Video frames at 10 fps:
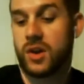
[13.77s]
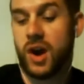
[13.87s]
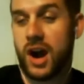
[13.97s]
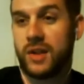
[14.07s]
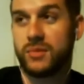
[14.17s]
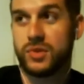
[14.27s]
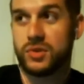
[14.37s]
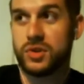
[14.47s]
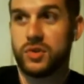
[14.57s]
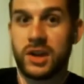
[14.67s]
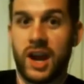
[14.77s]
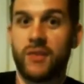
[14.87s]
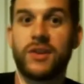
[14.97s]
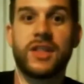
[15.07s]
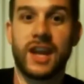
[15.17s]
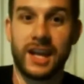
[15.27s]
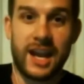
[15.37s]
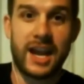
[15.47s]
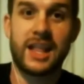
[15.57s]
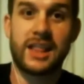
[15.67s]
So I'm doing everything
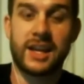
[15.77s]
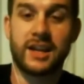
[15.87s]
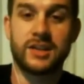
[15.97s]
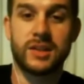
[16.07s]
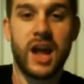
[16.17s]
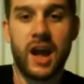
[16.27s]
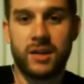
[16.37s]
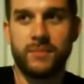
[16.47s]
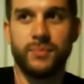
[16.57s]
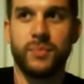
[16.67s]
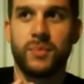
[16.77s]
and anything to not